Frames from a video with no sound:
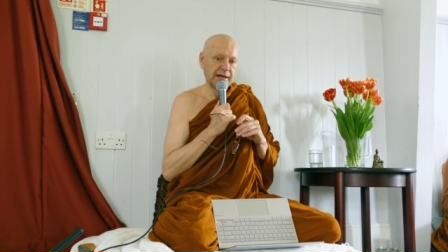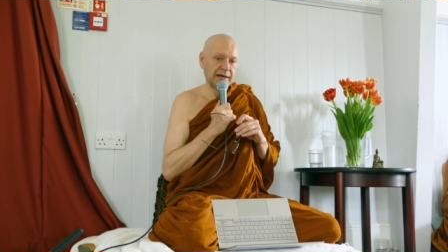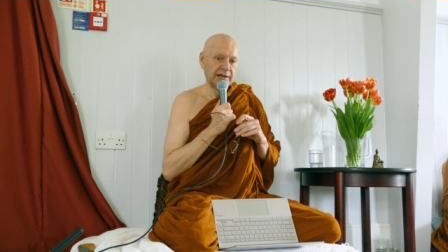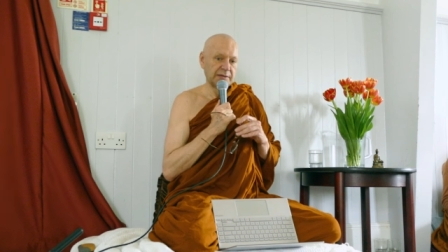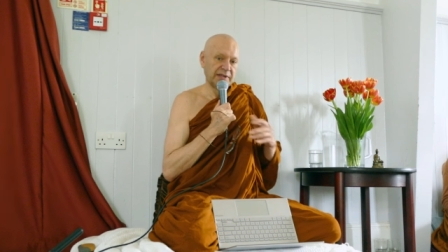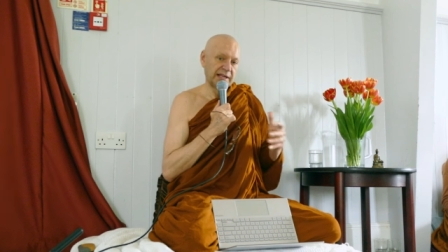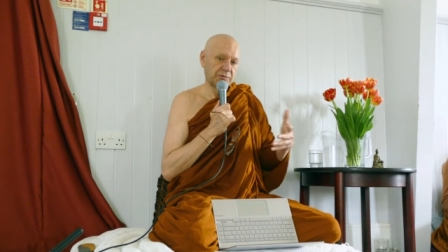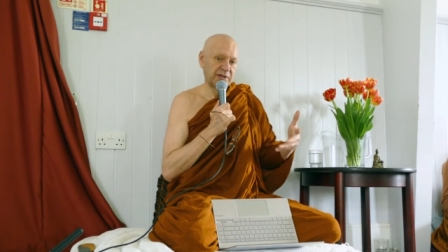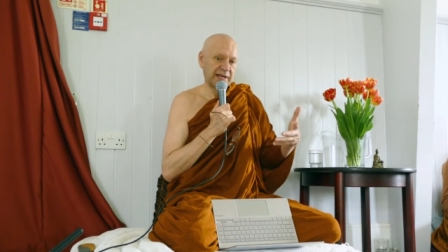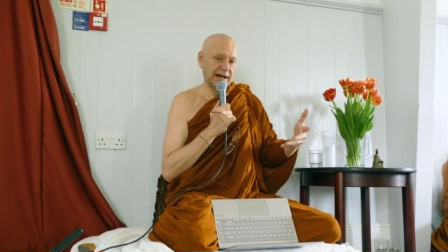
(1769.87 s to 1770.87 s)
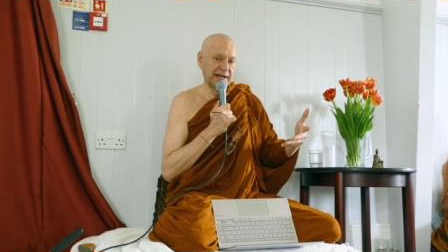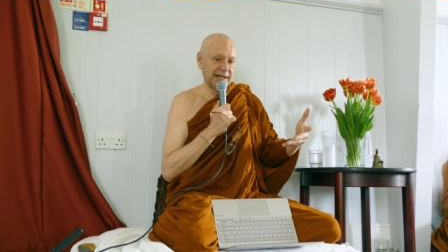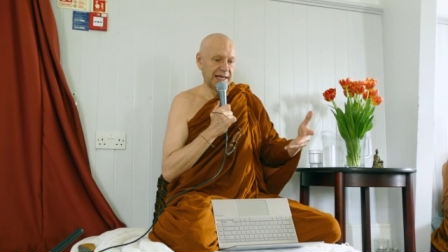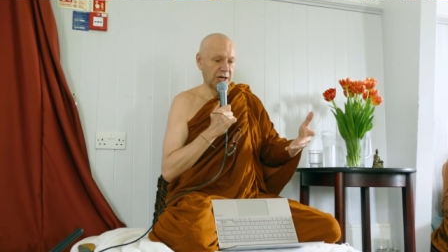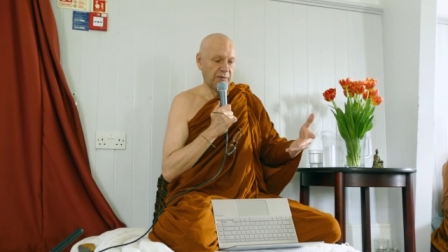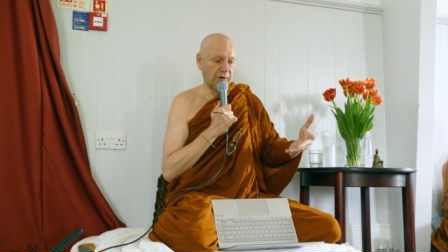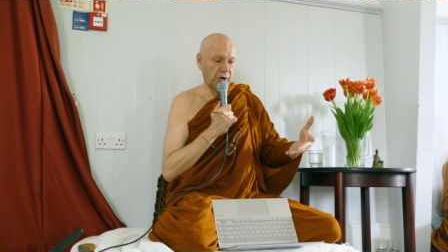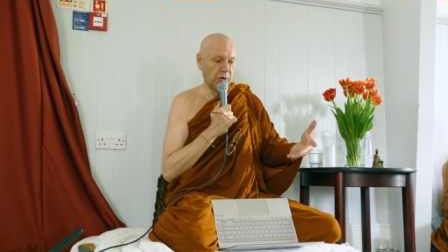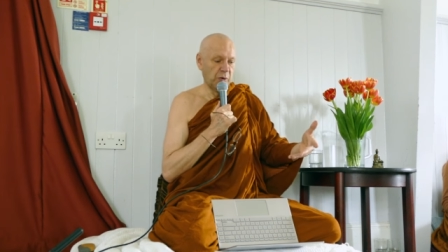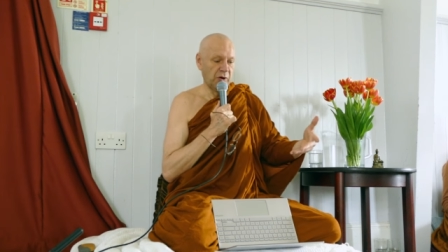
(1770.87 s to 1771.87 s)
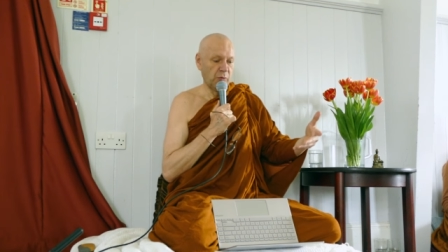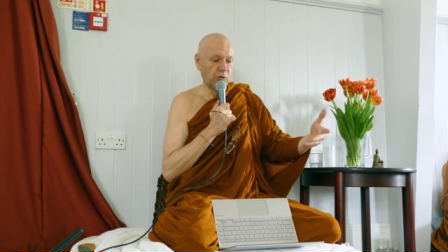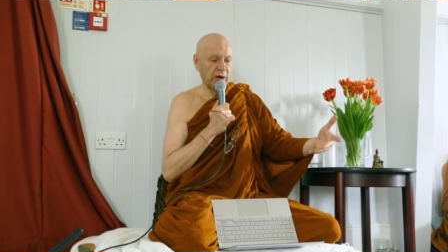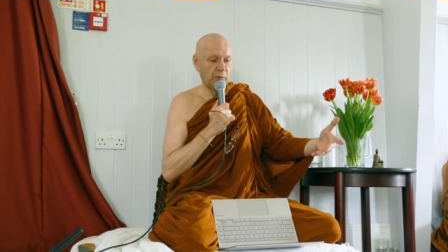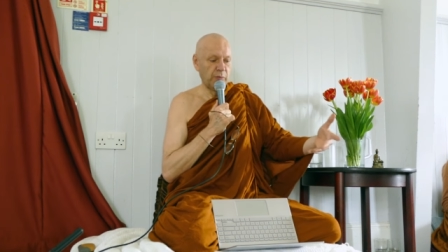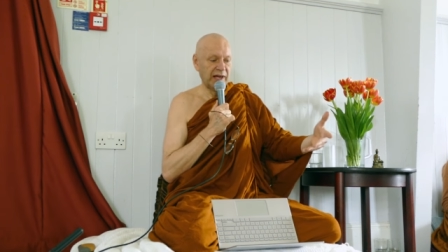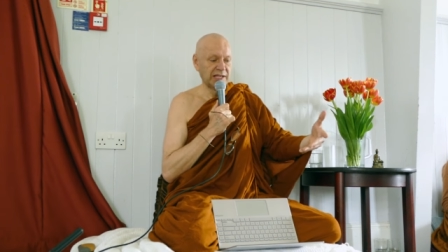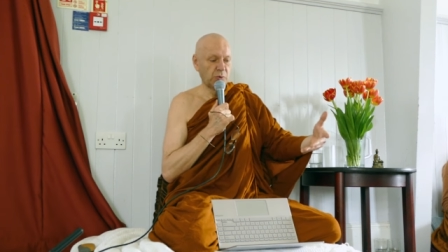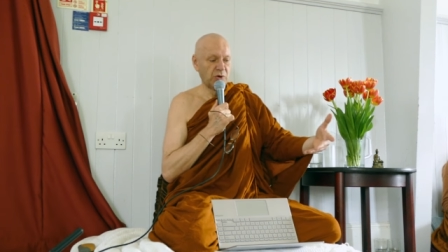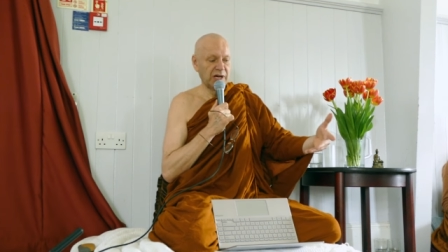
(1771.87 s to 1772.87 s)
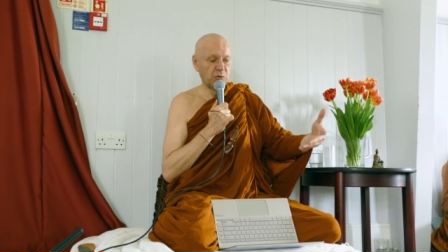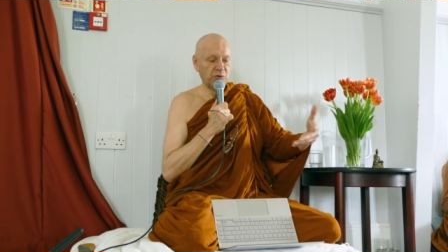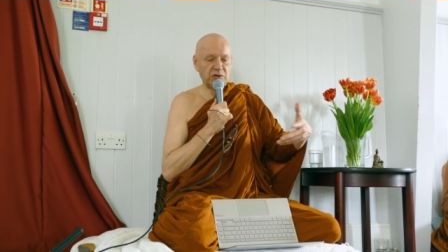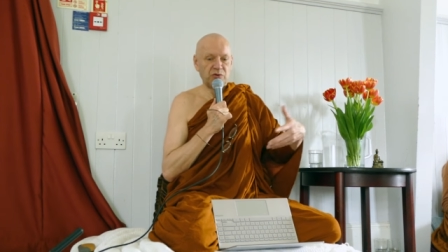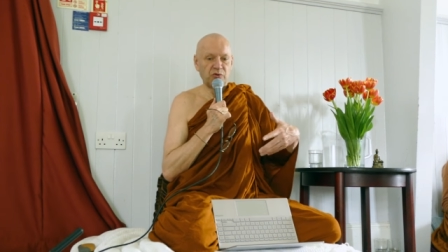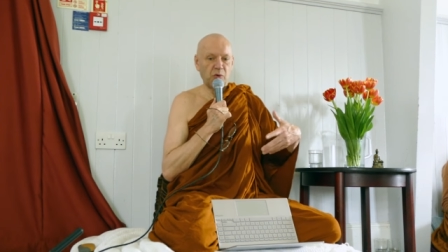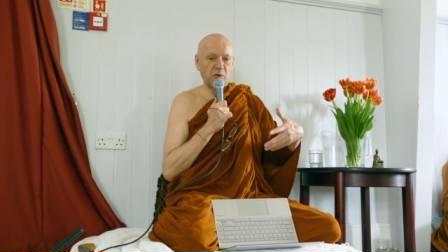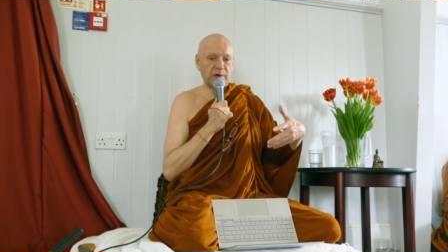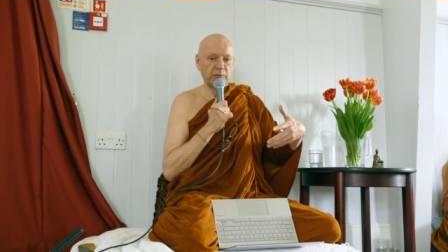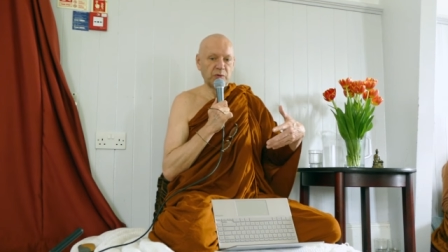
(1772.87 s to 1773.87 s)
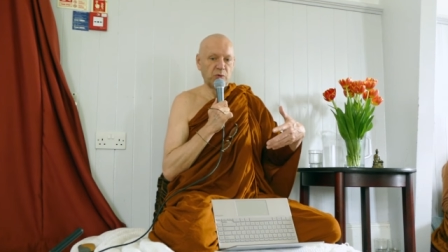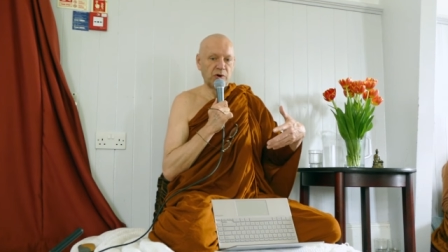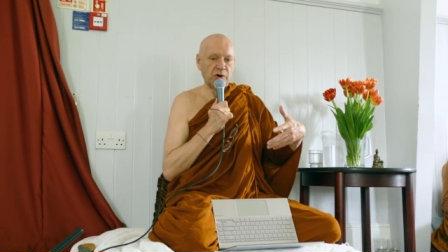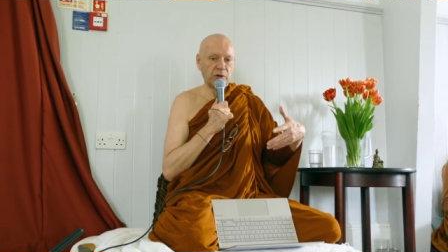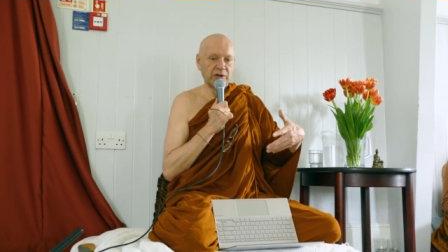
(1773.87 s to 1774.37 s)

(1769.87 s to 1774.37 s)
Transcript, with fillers: So that's what the idea of a home, a place where you can withdraw from the world.